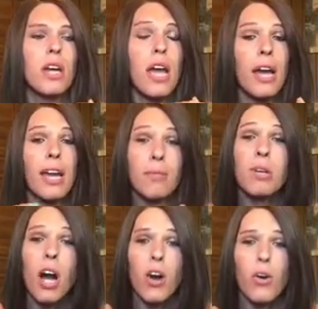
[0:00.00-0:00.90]
am
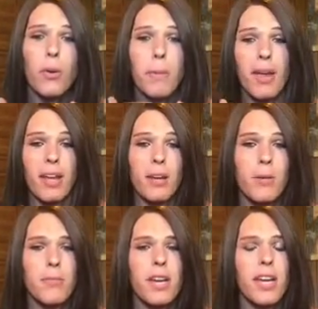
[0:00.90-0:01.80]
called
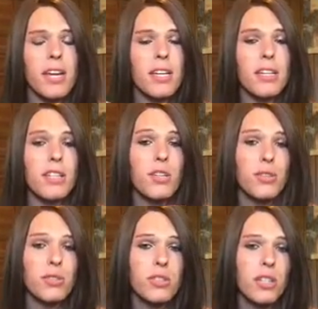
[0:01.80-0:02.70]
ma'am and
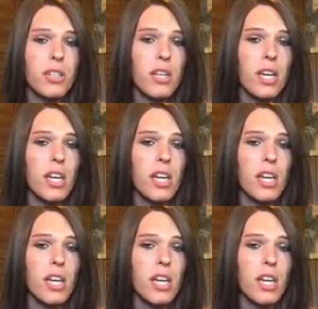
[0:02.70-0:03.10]
using